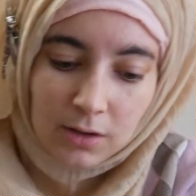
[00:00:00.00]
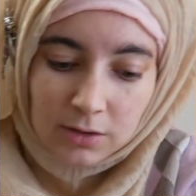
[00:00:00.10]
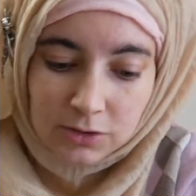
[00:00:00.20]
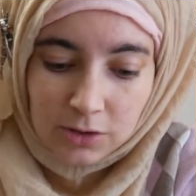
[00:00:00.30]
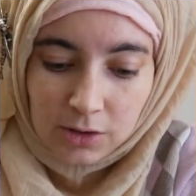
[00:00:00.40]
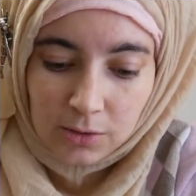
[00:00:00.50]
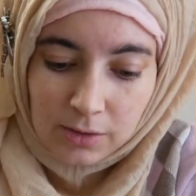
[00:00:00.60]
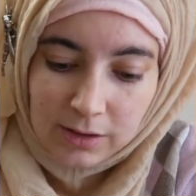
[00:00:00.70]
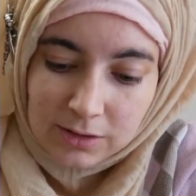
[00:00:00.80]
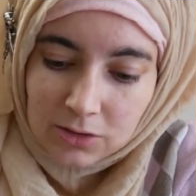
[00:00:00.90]

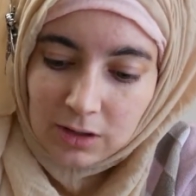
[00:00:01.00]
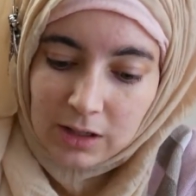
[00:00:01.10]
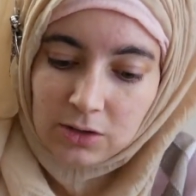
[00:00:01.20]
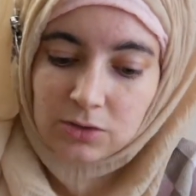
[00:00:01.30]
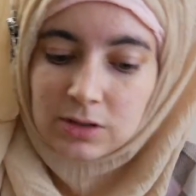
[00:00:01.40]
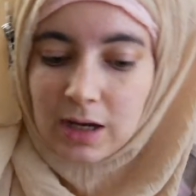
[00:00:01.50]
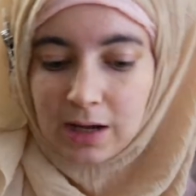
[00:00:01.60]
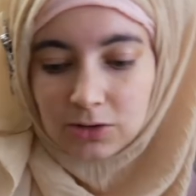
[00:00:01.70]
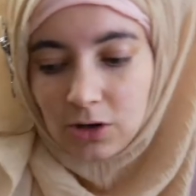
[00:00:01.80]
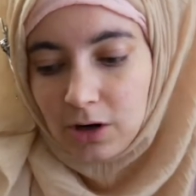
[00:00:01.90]
So these don't get used
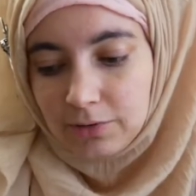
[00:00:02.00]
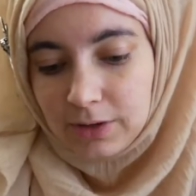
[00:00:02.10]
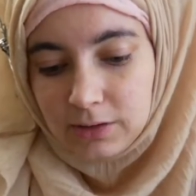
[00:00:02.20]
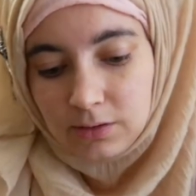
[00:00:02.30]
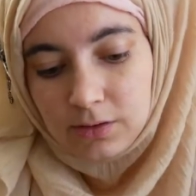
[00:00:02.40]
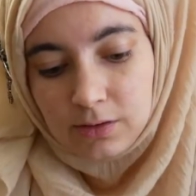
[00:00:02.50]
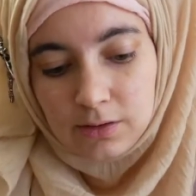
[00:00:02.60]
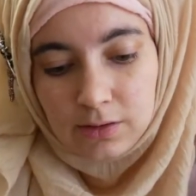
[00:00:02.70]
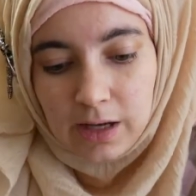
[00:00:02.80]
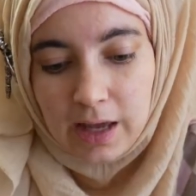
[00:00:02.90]
as often,
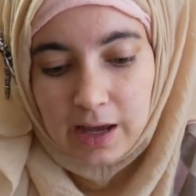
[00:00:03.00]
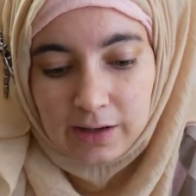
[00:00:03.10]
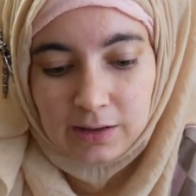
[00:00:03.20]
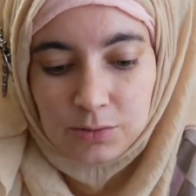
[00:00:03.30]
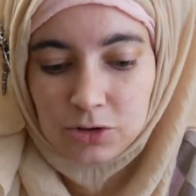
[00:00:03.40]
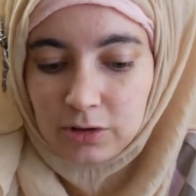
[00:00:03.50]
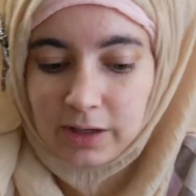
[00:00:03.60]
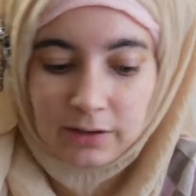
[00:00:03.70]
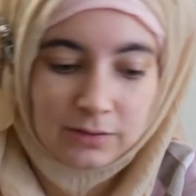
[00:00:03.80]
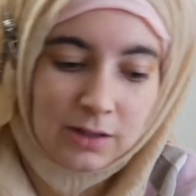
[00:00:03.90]
and I'm sure
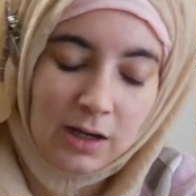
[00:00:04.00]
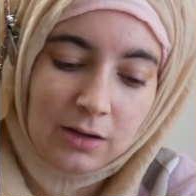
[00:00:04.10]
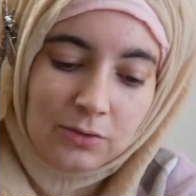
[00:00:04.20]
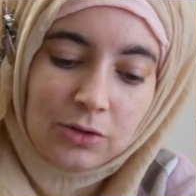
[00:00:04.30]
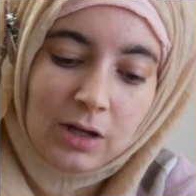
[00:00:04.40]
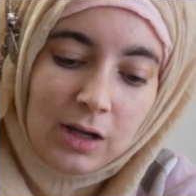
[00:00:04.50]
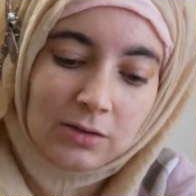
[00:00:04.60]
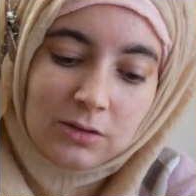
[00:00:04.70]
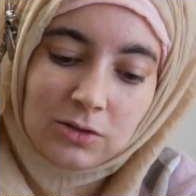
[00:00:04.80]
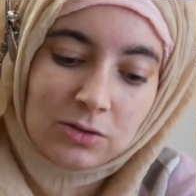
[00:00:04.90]
I could take a few
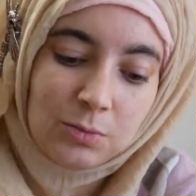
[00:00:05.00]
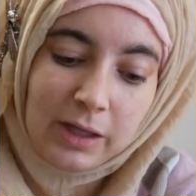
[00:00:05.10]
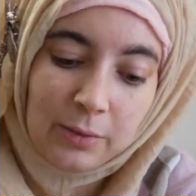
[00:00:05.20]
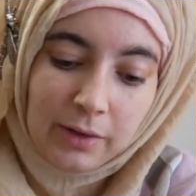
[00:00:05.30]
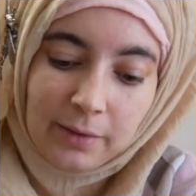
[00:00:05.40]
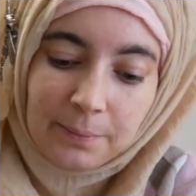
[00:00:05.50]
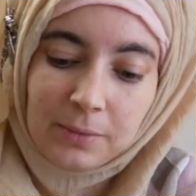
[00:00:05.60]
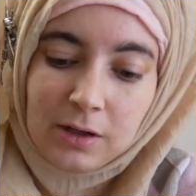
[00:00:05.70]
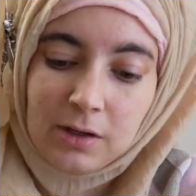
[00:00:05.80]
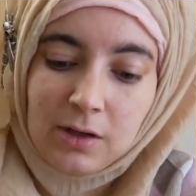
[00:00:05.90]
days and just play with them.
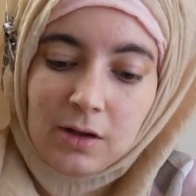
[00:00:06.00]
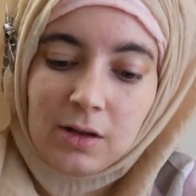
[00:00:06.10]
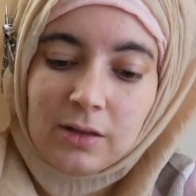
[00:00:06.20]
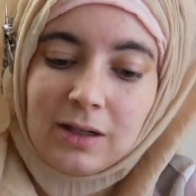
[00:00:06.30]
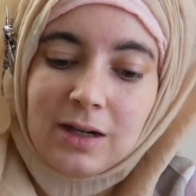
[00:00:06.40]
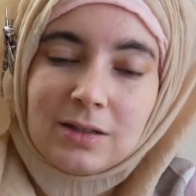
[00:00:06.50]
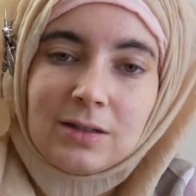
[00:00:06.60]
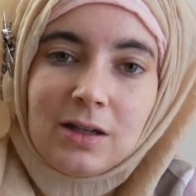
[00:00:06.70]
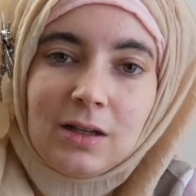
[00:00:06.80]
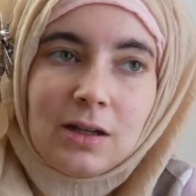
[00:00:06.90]
The nice
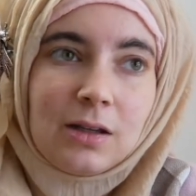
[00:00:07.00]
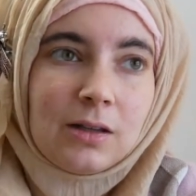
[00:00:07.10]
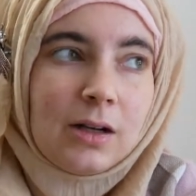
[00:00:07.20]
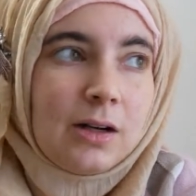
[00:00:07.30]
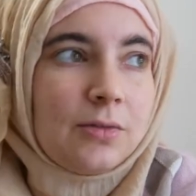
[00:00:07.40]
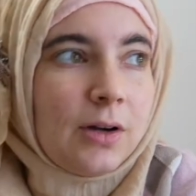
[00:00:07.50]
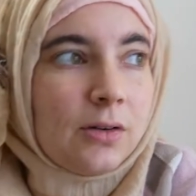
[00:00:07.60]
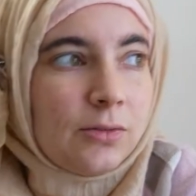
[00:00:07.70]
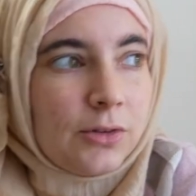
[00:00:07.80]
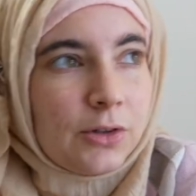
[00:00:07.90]
thing that I
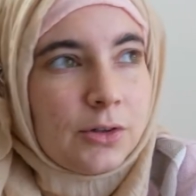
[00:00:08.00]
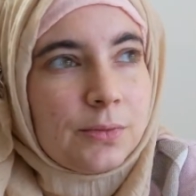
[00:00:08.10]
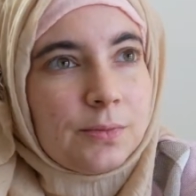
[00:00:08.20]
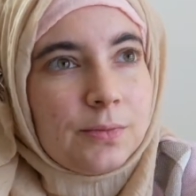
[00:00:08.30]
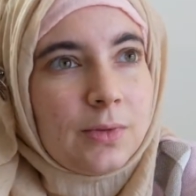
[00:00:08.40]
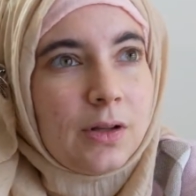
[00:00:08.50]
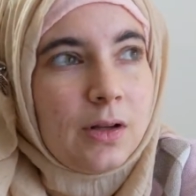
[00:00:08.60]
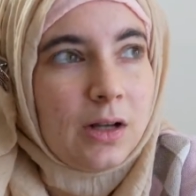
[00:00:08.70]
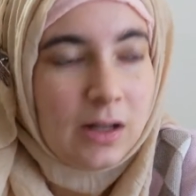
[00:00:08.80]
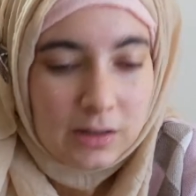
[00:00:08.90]
found for,
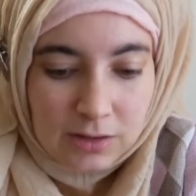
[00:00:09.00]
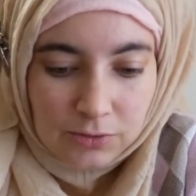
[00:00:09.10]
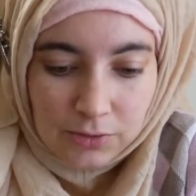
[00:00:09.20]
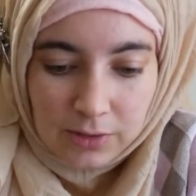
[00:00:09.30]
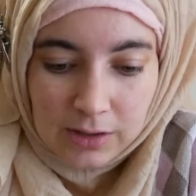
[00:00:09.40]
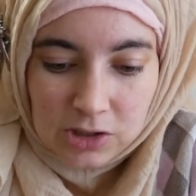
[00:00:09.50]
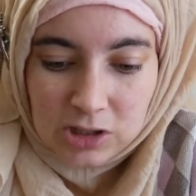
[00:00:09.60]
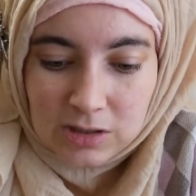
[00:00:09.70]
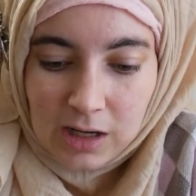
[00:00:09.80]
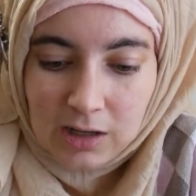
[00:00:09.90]
at least for
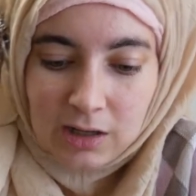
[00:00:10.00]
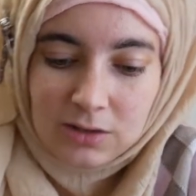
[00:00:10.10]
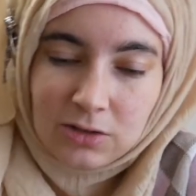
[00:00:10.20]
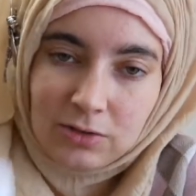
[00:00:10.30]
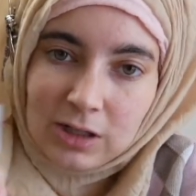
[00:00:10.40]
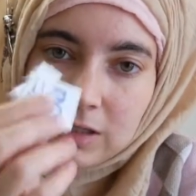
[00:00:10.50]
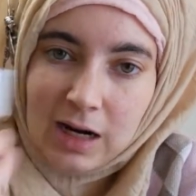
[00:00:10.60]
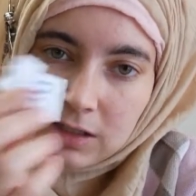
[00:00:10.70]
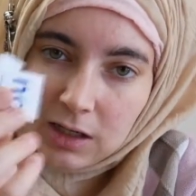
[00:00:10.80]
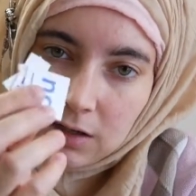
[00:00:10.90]
Foundations A, kids are very
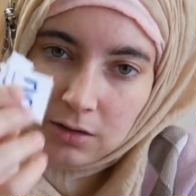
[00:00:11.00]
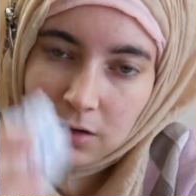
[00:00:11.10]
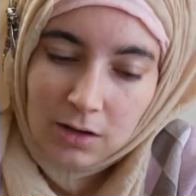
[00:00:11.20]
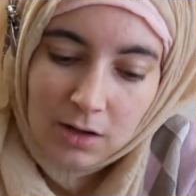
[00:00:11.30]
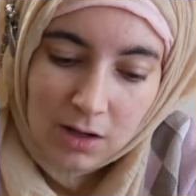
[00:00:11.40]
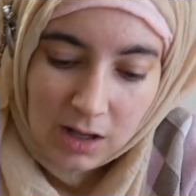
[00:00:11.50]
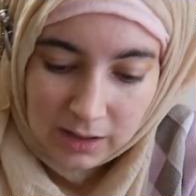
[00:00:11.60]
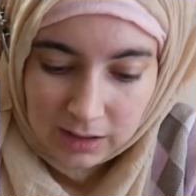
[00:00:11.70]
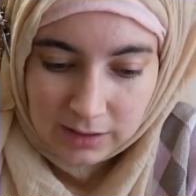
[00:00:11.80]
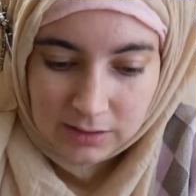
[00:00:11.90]
tactile.
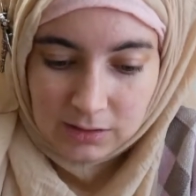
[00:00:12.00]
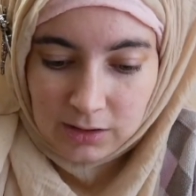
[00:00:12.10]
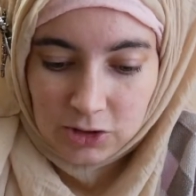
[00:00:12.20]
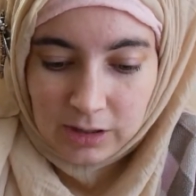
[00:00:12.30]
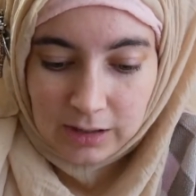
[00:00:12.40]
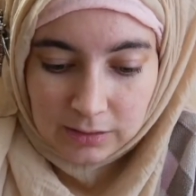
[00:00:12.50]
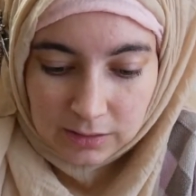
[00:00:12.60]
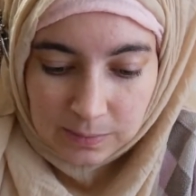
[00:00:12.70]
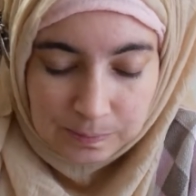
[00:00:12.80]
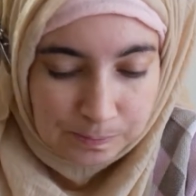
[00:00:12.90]
They like to touch
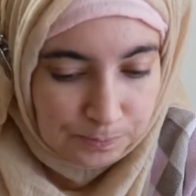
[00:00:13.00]
things.